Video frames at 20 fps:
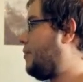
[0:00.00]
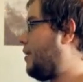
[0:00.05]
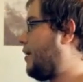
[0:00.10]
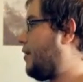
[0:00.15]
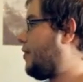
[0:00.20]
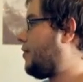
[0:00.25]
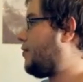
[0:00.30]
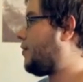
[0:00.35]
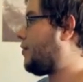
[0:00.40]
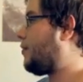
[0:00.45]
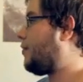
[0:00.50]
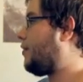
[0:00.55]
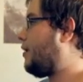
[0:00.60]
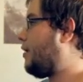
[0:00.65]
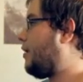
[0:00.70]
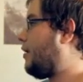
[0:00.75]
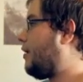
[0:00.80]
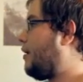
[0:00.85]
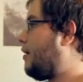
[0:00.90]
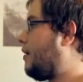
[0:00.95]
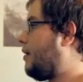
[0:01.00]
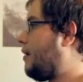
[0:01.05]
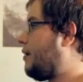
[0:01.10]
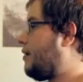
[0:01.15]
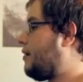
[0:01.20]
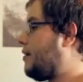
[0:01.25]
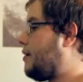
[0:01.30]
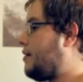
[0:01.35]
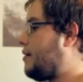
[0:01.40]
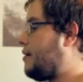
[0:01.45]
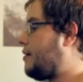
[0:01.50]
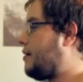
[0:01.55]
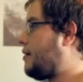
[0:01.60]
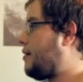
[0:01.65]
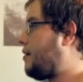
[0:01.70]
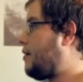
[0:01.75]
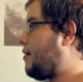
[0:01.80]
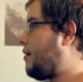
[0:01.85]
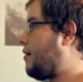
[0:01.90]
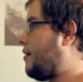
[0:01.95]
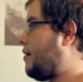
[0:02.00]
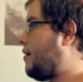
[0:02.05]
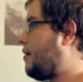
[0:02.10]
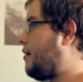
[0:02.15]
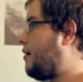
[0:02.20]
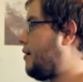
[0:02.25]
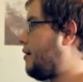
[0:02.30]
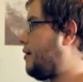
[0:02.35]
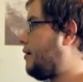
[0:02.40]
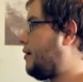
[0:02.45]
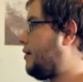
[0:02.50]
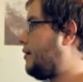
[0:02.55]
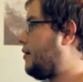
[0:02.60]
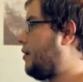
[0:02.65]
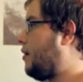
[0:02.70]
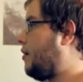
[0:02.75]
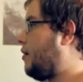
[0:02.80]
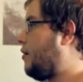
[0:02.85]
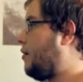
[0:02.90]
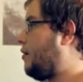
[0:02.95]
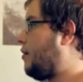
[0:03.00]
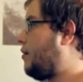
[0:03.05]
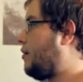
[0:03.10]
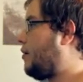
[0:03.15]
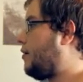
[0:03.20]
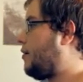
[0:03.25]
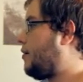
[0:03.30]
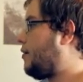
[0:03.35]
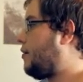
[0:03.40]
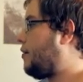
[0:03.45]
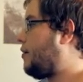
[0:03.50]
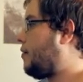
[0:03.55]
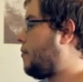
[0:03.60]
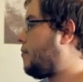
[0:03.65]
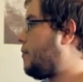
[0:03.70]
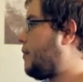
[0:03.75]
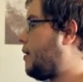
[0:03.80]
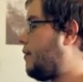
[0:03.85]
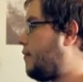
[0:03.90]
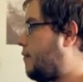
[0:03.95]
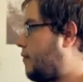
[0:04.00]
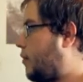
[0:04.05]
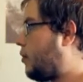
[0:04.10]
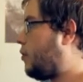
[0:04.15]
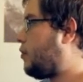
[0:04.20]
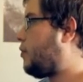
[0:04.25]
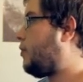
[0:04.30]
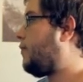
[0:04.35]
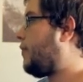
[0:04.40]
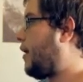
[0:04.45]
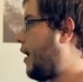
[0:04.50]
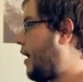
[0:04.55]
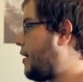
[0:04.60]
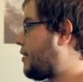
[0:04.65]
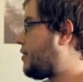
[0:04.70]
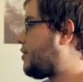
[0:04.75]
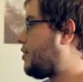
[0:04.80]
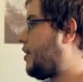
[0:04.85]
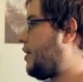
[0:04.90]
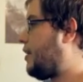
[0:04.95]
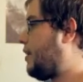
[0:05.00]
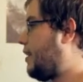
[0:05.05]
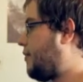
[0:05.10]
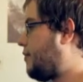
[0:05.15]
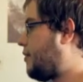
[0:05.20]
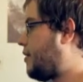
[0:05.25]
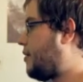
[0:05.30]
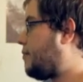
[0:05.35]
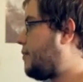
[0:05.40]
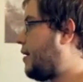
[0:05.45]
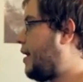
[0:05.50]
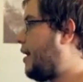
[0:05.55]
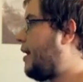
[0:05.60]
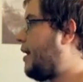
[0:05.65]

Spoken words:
I wish there was a way to know you're in the good old days before you've actually left them.